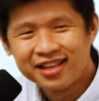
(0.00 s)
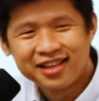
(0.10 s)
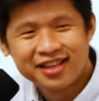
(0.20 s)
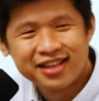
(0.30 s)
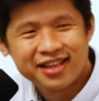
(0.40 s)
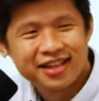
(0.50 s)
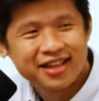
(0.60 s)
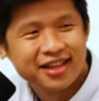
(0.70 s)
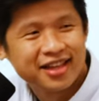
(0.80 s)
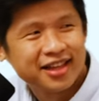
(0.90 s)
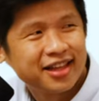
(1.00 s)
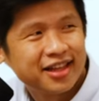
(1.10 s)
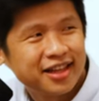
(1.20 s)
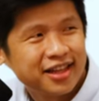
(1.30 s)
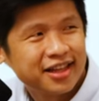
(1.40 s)

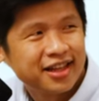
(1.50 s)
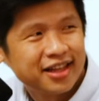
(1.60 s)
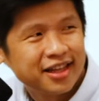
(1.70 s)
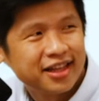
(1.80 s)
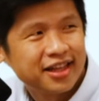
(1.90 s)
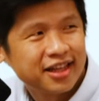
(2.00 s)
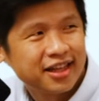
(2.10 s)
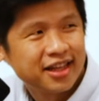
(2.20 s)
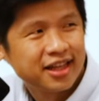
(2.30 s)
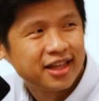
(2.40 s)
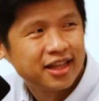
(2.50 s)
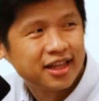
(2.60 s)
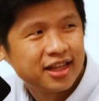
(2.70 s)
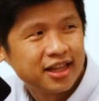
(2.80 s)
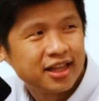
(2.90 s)

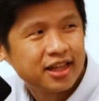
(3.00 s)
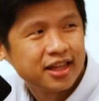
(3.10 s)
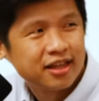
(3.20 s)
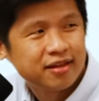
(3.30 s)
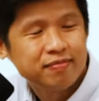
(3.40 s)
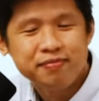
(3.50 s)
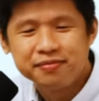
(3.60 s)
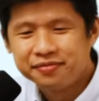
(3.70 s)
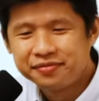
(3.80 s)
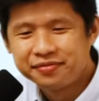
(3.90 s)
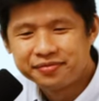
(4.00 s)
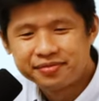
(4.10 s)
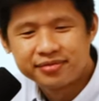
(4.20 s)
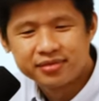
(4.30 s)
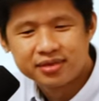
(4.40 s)

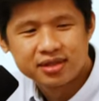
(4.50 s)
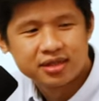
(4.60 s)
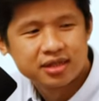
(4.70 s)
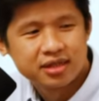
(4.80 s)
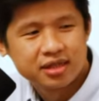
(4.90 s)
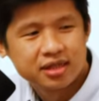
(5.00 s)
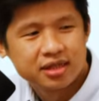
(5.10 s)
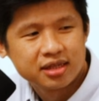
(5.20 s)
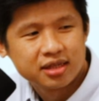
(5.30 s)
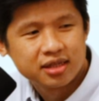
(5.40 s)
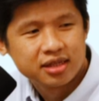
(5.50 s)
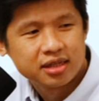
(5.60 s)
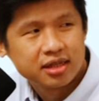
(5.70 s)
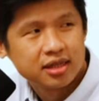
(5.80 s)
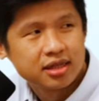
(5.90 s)

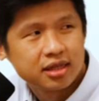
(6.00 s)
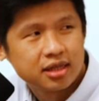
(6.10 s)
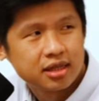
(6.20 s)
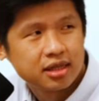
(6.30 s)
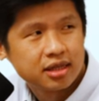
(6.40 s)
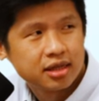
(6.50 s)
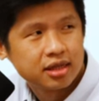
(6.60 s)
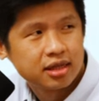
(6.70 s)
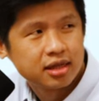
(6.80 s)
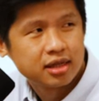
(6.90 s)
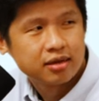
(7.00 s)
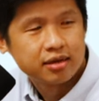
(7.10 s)
(not speaking)